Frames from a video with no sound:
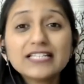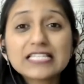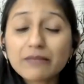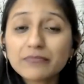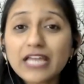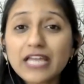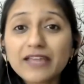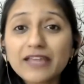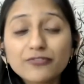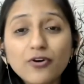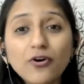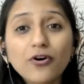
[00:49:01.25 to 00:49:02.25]
Some
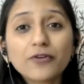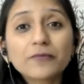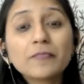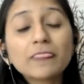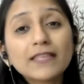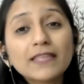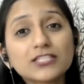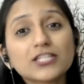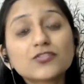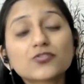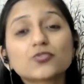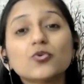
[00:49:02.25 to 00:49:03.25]
time for
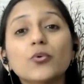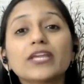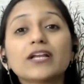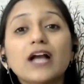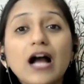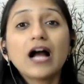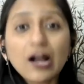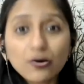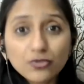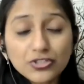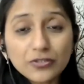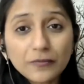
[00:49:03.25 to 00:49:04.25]
just going
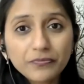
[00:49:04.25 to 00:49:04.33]
out